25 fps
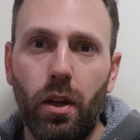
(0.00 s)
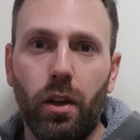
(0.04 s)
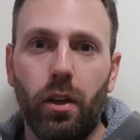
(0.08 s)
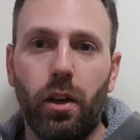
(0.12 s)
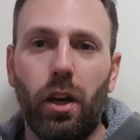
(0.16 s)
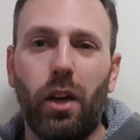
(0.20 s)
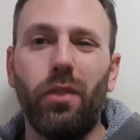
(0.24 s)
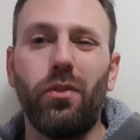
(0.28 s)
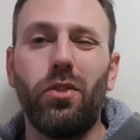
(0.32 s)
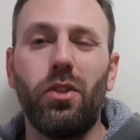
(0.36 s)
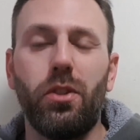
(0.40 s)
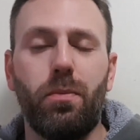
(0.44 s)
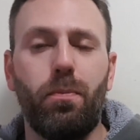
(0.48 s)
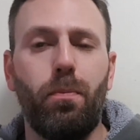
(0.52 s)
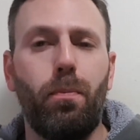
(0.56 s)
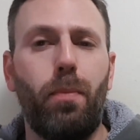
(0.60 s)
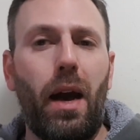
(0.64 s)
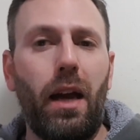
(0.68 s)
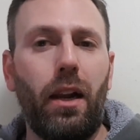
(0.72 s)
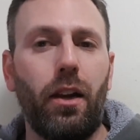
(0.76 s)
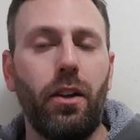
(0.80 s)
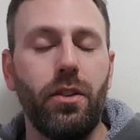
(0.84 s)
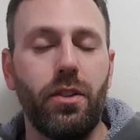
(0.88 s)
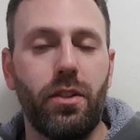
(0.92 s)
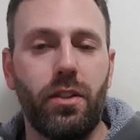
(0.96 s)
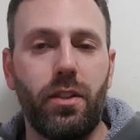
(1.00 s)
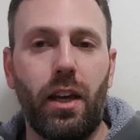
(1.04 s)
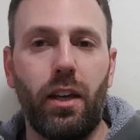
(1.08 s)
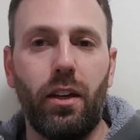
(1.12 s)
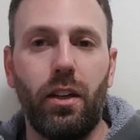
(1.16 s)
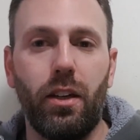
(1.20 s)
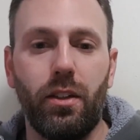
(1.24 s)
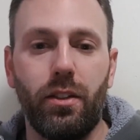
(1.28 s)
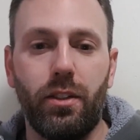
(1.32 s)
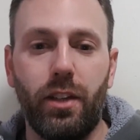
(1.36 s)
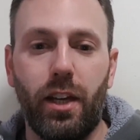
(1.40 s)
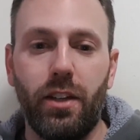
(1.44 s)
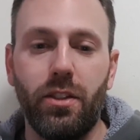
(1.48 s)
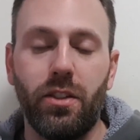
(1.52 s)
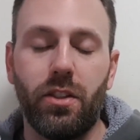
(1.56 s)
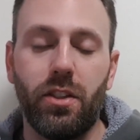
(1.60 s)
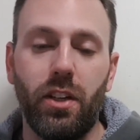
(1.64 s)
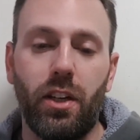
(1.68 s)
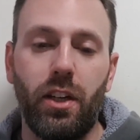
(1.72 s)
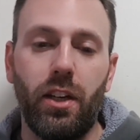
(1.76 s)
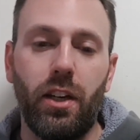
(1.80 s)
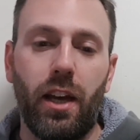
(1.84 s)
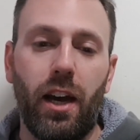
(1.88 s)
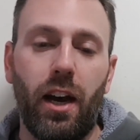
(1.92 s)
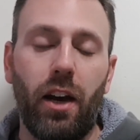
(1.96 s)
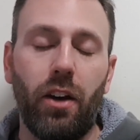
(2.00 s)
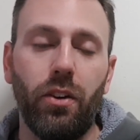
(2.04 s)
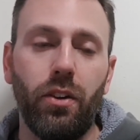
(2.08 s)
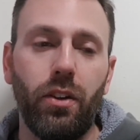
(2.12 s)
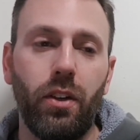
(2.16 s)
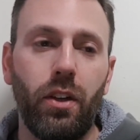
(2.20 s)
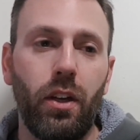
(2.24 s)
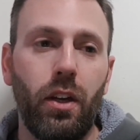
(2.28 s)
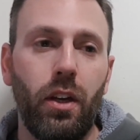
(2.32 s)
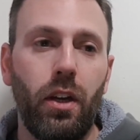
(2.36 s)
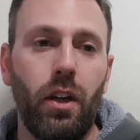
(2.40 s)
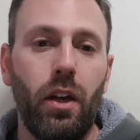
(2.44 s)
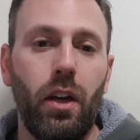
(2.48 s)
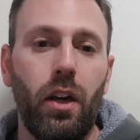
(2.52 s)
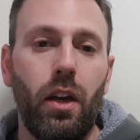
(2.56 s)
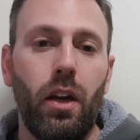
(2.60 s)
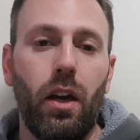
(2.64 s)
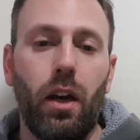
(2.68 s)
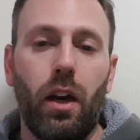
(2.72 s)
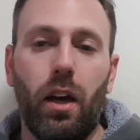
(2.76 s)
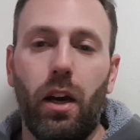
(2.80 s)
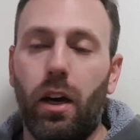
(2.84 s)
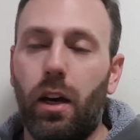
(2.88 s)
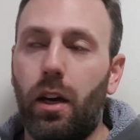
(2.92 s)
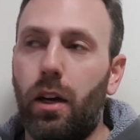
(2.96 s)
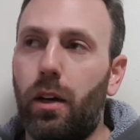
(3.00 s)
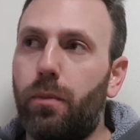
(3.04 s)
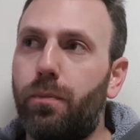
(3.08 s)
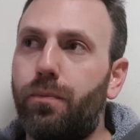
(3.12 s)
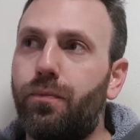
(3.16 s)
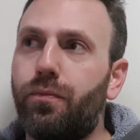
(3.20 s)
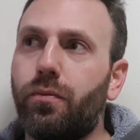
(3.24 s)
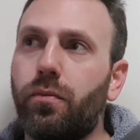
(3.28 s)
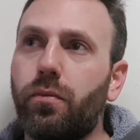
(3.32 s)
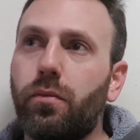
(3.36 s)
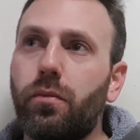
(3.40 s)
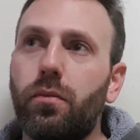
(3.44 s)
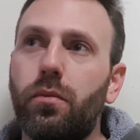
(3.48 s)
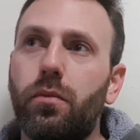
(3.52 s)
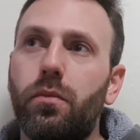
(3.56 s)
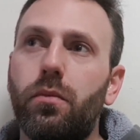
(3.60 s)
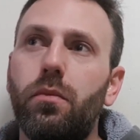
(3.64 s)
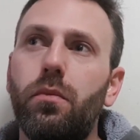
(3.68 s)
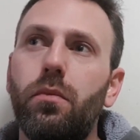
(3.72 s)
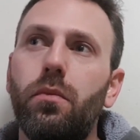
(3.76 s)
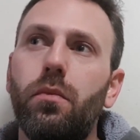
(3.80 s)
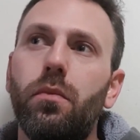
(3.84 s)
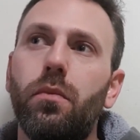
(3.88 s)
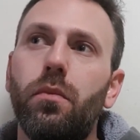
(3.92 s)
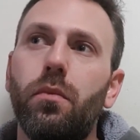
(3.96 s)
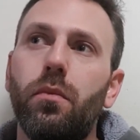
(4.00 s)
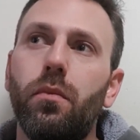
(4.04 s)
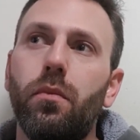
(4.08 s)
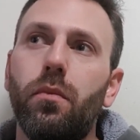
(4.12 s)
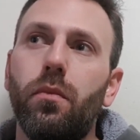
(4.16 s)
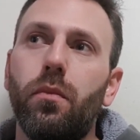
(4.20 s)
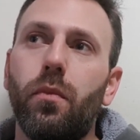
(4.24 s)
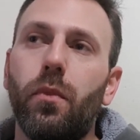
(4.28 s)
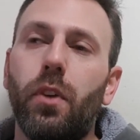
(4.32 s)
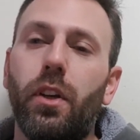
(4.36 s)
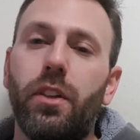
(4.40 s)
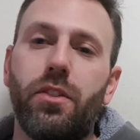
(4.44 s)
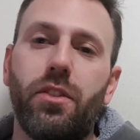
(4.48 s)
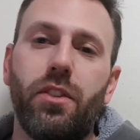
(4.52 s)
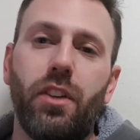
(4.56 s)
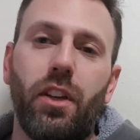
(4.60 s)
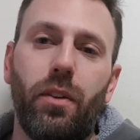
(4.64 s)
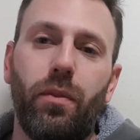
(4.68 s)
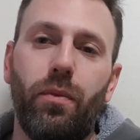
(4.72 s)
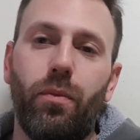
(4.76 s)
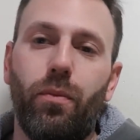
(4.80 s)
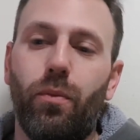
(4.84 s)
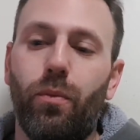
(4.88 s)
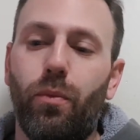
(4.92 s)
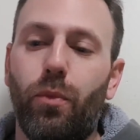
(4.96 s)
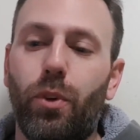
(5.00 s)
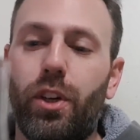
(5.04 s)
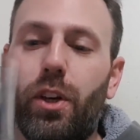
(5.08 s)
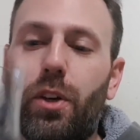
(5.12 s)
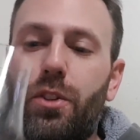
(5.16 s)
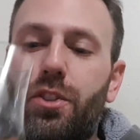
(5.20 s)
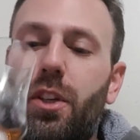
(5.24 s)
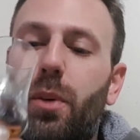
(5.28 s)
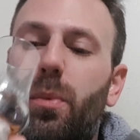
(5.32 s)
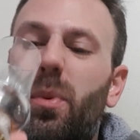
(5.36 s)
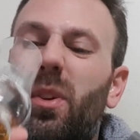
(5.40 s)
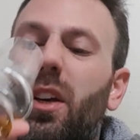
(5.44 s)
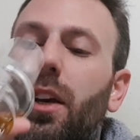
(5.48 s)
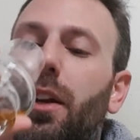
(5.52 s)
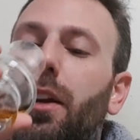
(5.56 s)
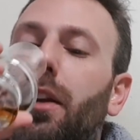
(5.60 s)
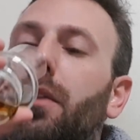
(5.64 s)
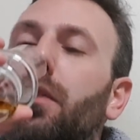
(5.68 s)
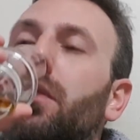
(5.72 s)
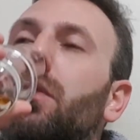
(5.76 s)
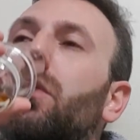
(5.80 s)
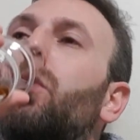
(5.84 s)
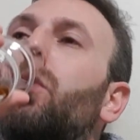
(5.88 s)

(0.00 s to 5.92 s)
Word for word: kind of just balance that intensity out. Um, let's see, what else are we getting?